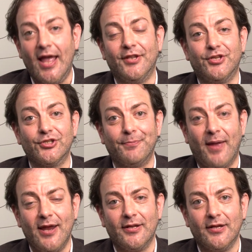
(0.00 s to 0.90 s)

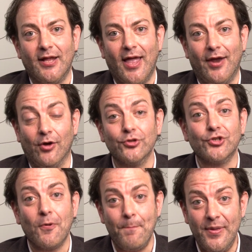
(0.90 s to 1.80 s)
anticipate and
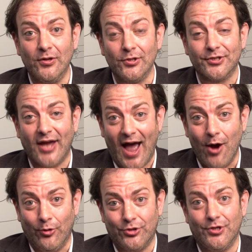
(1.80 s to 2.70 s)
also build
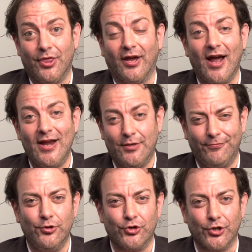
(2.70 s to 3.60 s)
out the kind of
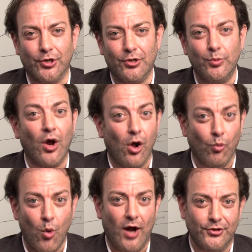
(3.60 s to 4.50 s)
future we all
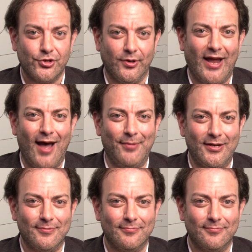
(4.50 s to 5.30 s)
want to inhabit.